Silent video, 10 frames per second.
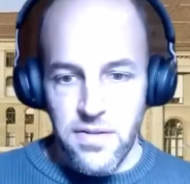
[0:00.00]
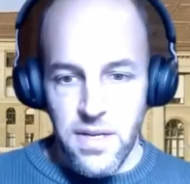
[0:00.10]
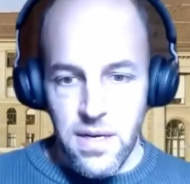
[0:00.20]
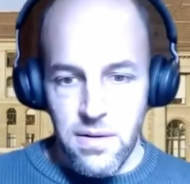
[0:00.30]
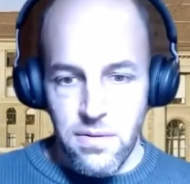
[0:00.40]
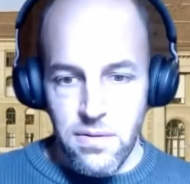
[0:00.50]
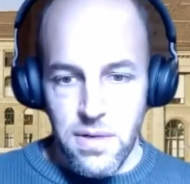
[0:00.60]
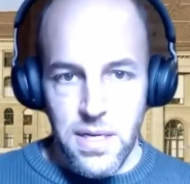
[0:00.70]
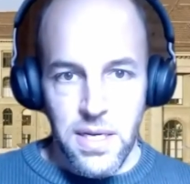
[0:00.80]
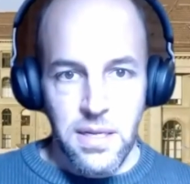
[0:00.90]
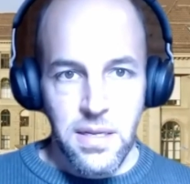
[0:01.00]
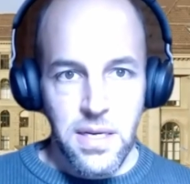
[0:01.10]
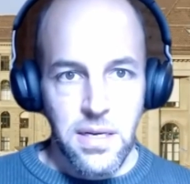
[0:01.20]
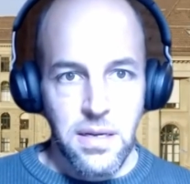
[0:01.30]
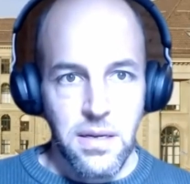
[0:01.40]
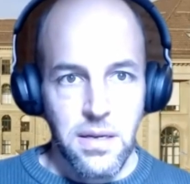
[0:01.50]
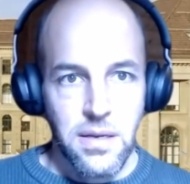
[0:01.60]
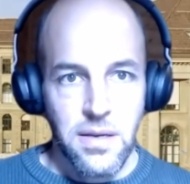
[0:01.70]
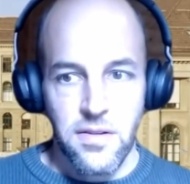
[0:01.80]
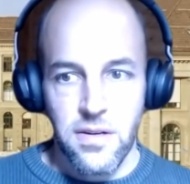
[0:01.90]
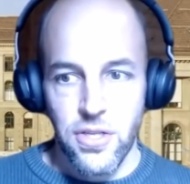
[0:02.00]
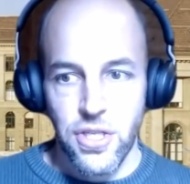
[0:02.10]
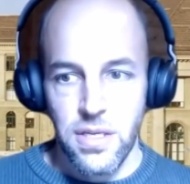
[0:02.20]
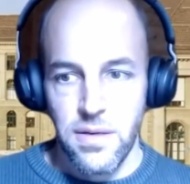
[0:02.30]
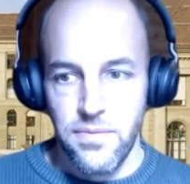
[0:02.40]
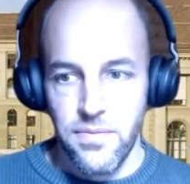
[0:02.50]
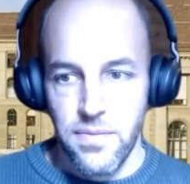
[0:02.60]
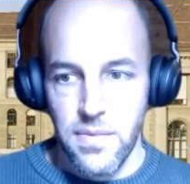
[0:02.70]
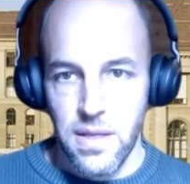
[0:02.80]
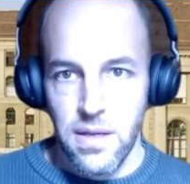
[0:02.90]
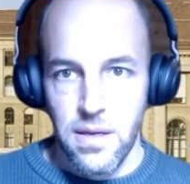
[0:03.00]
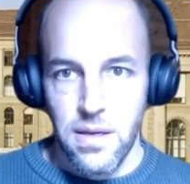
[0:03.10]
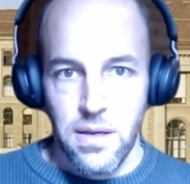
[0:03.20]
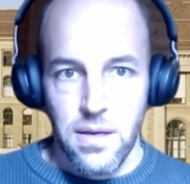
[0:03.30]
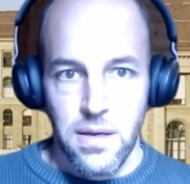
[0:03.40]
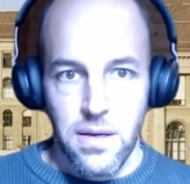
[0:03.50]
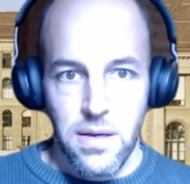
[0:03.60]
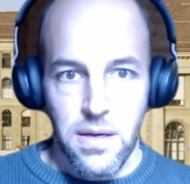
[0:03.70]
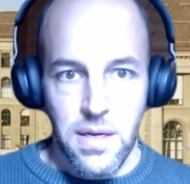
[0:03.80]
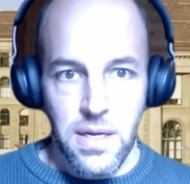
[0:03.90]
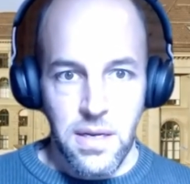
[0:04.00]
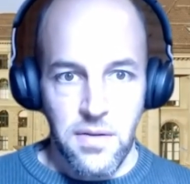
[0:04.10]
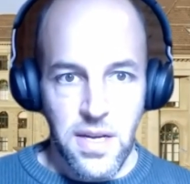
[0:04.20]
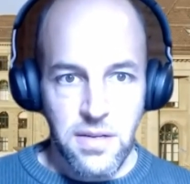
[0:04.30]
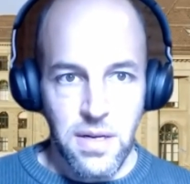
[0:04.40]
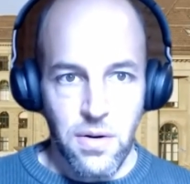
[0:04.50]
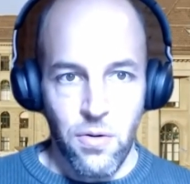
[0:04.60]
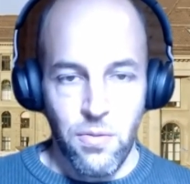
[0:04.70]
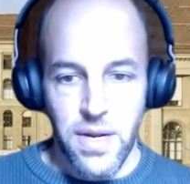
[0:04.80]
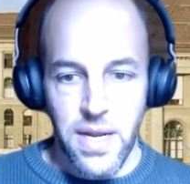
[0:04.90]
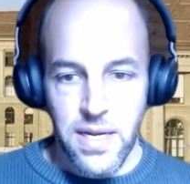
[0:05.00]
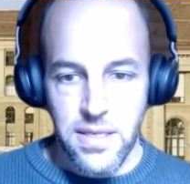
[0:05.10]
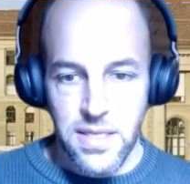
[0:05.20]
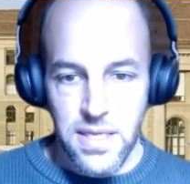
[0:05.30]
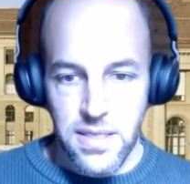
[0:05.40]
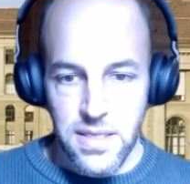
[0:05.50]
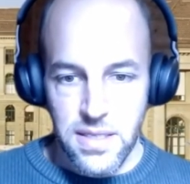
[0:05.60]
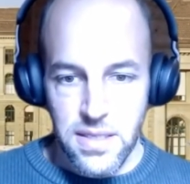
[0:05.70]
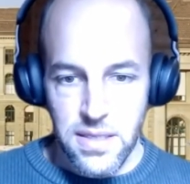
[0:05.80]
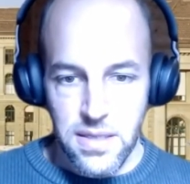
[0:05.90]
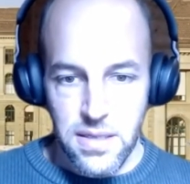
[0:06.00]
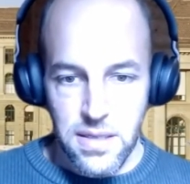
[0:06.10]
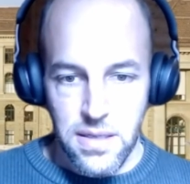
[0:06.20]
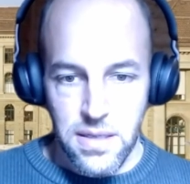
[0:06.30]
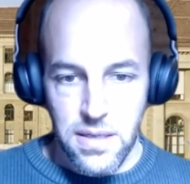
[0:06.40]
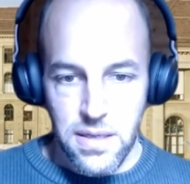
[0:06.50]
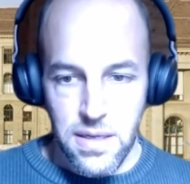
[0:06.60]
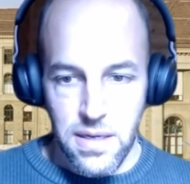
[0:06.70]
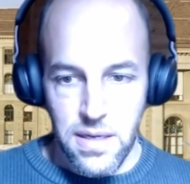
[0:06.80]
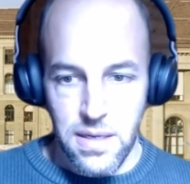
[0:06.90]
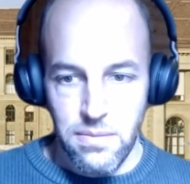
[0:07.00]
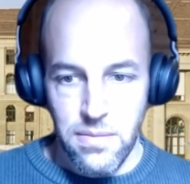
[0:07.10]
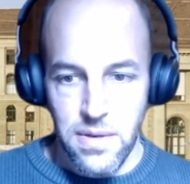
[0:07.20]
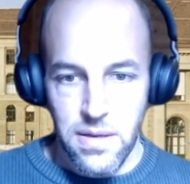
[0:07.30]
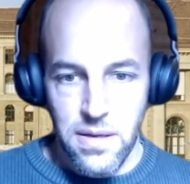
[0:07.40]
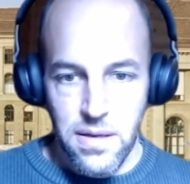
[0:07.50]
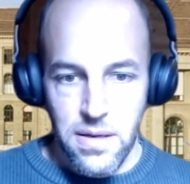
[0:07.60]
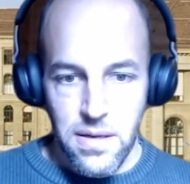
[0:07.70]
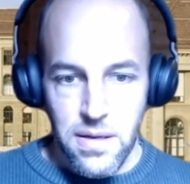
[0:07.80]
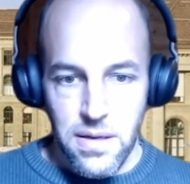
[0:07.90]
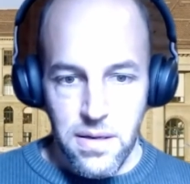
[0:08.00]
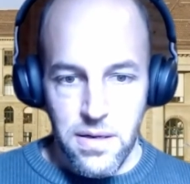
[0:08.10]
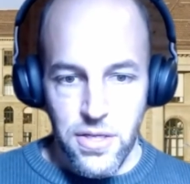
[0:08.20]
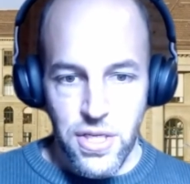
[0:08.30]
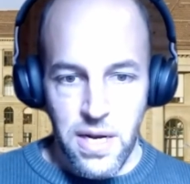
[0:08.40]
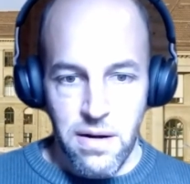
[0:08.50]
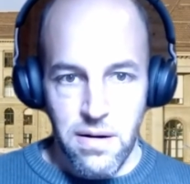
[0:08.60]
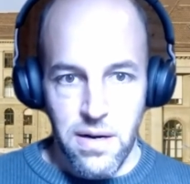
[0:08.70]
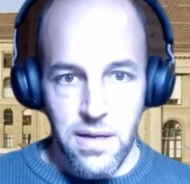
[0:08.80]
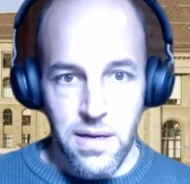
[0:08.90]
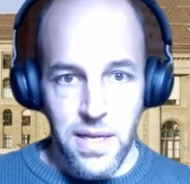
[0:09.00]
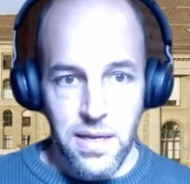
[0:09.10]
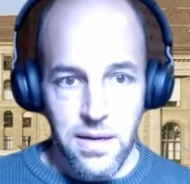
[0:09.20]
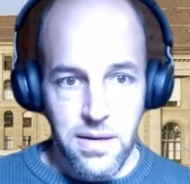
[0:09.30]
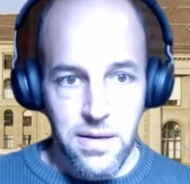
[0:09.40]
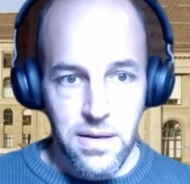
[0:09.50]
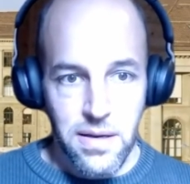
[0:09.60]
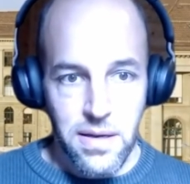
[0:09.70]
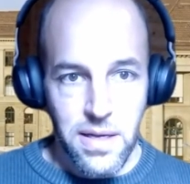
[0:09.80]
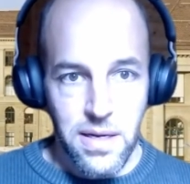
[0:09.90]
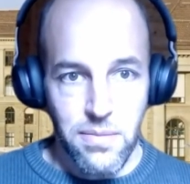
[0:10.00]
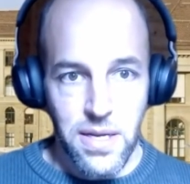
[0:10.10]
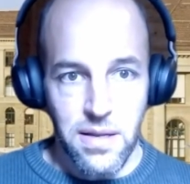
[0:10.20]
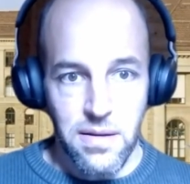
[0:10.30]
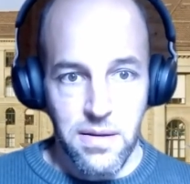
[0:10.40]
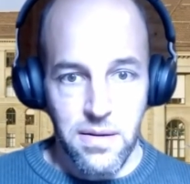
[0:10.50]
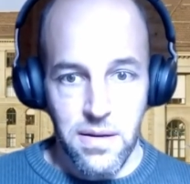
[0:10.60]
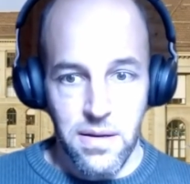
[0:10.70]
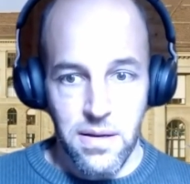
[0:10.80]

is now in discussion, and it's actually open access. I'm going to share a link in a minute.